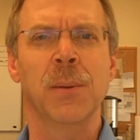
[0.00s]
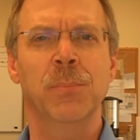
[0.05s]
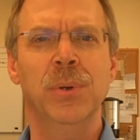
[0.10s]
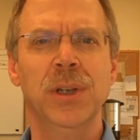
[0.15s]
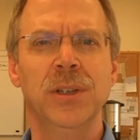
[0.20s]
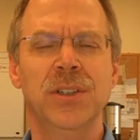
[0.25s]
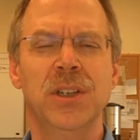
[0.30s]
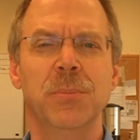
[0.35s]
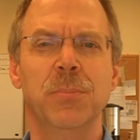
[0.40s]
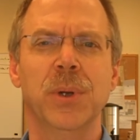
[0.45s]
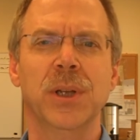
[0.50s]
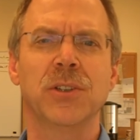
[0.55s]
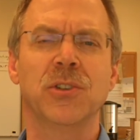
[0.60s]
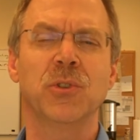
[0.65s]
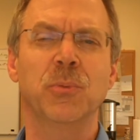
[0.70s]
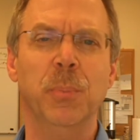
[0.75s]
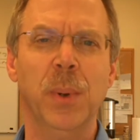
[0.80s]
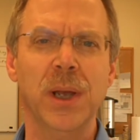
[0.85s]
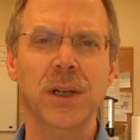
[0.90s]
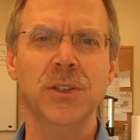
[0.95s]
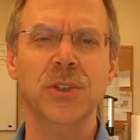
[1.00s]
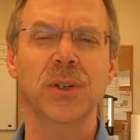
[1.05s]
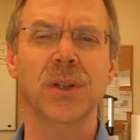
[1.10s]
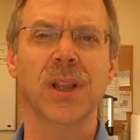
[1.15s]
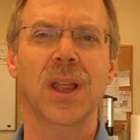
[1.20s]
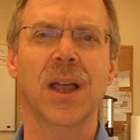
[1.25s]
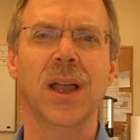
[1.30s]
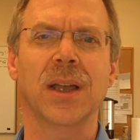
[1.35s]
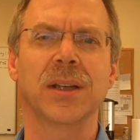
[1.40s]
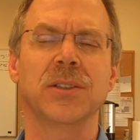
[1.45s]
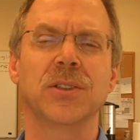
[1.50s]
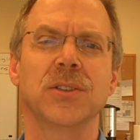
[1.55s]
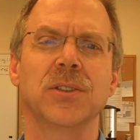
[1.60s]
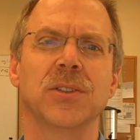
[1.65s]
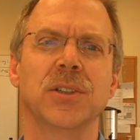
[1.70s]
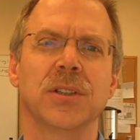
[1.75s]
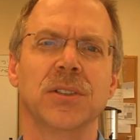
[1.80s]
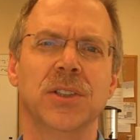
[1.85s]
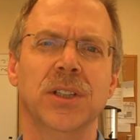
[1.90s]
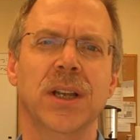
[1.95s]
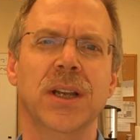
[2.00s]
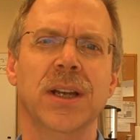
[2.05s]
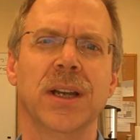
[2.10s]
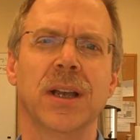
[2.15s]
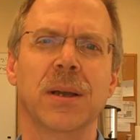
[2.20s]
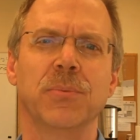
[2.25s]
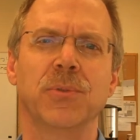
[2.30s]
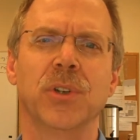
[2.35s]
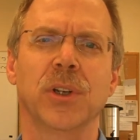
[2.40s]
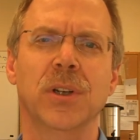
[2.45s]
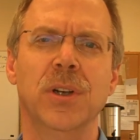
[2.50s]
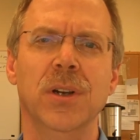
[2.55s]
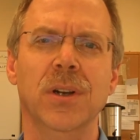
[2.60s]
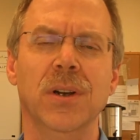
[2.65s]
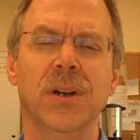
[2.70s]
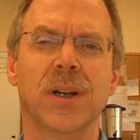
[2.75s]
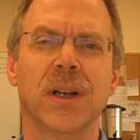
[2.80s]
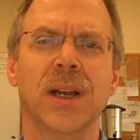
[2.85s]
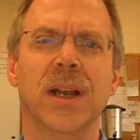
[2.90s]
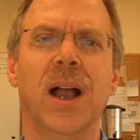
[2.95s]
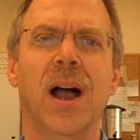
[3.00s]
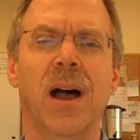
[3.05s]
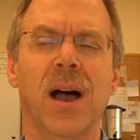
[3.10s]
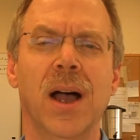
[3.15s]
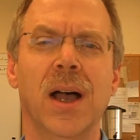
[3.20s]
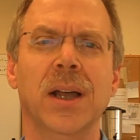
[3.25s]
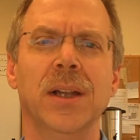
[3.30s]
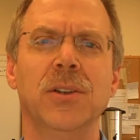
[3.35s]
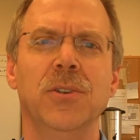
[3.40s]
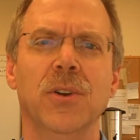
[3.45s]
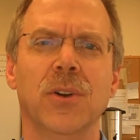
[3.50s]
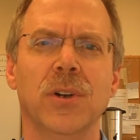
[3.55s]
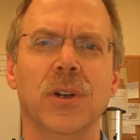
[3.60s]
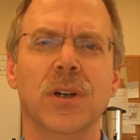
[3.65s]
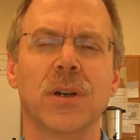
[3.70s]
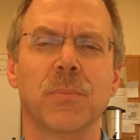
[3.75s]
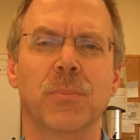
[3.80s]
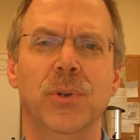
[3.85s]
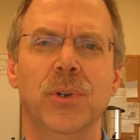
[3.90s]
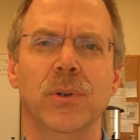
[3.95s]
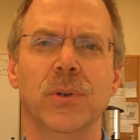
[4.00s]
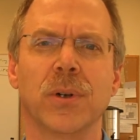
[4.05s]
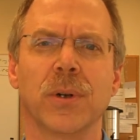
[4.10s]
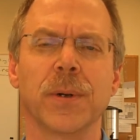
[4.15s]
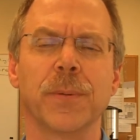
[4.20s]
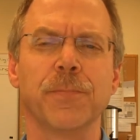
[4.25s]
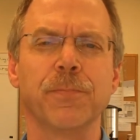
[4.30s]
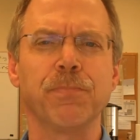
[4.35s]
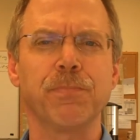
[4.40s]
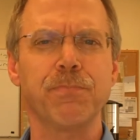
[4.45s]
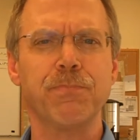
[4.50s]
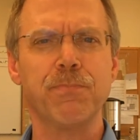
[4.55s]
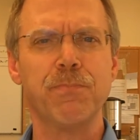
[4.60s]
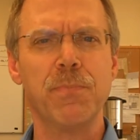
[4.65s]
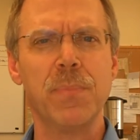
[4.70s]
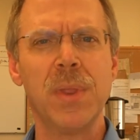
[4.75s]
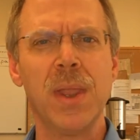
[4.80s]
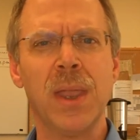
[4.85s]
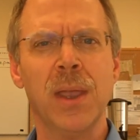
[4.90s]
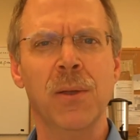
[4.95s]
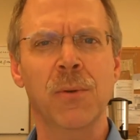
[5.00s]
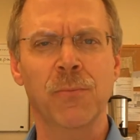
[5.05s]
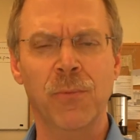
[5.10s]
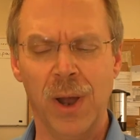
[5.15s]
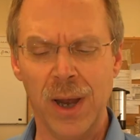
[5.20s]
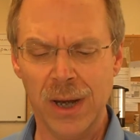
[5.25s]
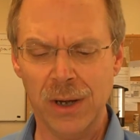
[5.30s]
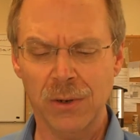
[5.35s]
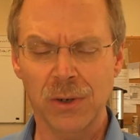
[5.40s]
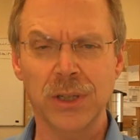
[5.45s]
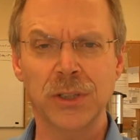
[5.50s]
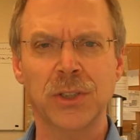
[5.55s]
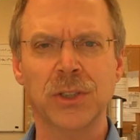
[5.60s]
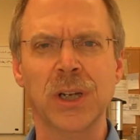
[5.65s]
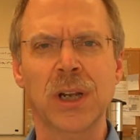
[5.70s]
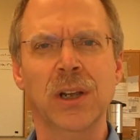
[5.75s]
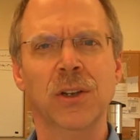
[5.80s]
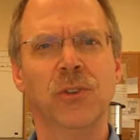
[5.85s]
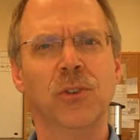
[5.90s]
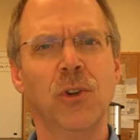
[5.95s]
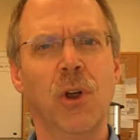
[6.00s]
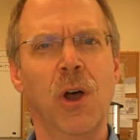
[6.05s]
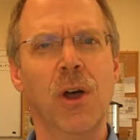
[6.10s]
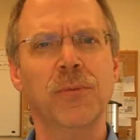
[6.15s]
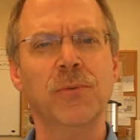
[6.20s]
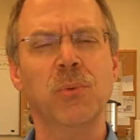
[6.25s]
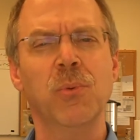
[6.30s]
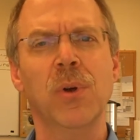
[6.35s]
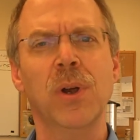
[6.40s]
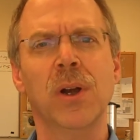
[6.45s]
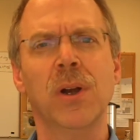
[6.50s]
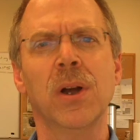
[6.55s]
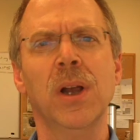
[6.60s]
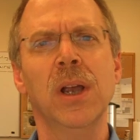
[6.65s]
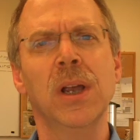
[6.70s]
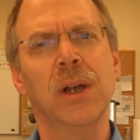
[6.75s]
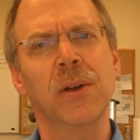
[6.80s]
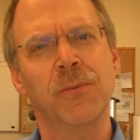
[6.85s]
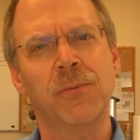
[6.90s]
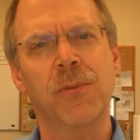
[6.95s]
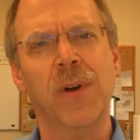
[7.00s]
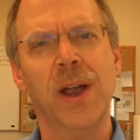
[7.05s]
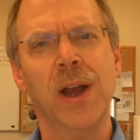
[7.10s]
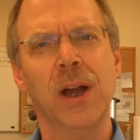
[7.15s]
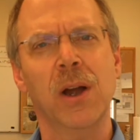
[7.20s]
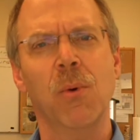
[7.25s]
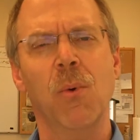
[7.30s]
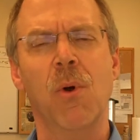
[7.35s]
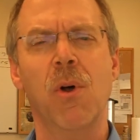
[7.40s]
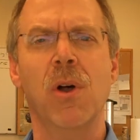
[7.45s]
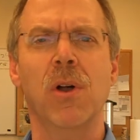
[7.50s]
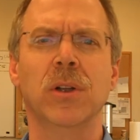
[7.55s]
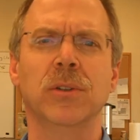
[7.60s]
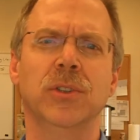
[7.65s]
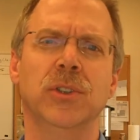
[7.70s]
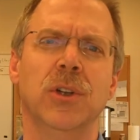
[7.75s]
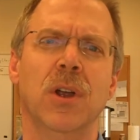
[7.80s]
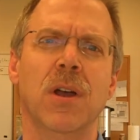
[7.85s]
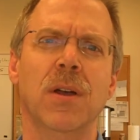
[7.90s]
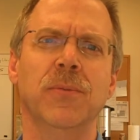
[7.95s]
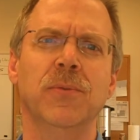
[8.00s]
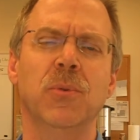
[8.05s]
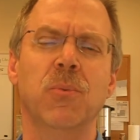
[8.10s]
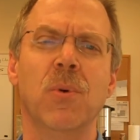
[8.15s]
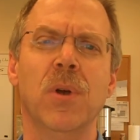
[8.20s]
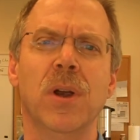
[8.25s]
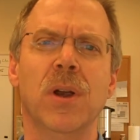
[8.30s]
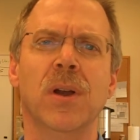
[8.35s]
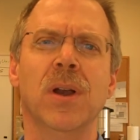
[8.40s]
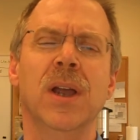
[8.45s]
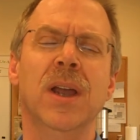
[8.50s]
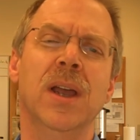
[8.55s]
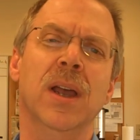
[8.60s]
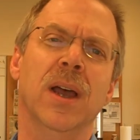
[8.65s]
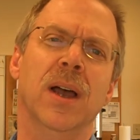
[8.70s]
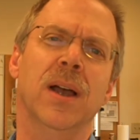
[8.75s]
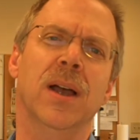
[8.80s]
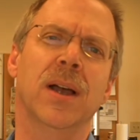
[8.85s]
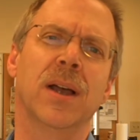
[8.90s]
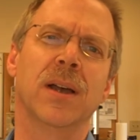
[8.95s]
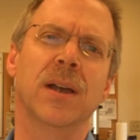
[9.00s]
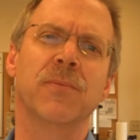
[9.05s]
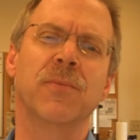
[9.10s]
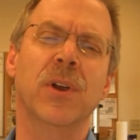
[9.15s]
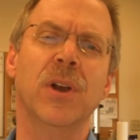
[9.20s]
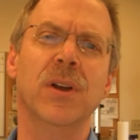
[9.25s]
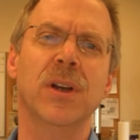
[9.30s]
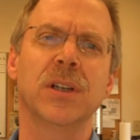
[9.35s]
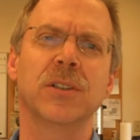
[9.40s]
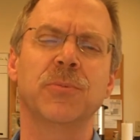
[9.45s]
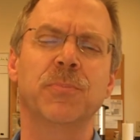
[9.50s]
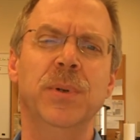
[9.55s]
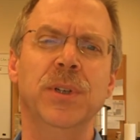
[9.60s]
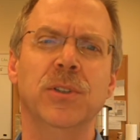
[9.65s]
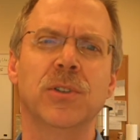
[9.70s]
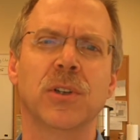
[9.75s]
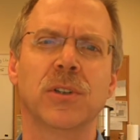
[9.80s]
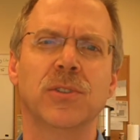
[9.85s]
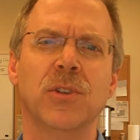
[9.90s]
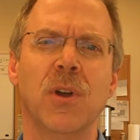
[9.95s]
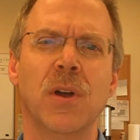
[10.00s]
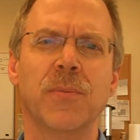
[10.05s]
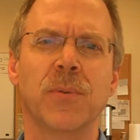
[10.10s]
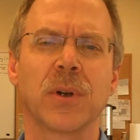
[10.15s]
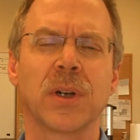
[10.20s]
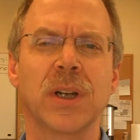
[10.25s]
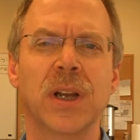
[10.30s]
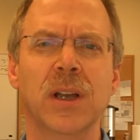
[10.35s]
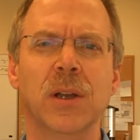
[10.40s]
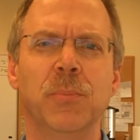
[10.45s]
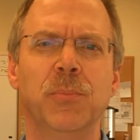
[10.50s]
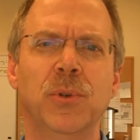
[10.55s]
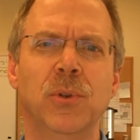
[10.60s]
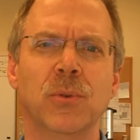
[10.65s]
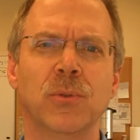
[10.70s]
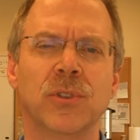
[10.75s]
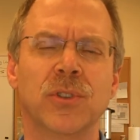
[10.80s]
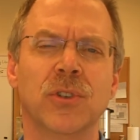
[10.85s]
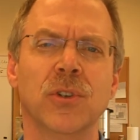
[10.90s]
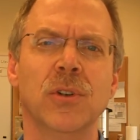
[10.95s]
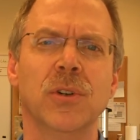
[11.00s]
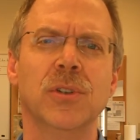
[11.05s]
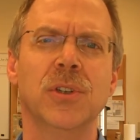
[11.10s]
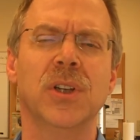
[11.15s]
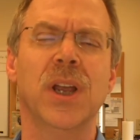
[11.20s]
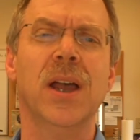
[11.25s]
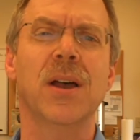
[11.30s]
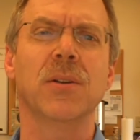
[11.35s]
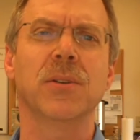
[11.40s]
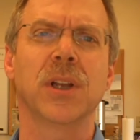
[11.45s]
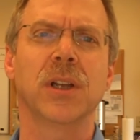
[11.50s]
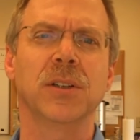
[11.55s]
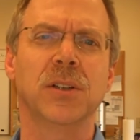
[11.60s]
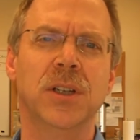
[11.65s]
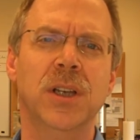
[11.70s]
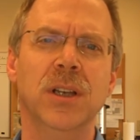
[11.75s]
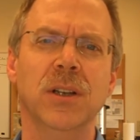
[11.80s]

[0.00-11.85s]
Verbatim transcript: PC Bits specializes in setting up security on your computer virus software, firewall software. Uh, various pieces of software can help you search out and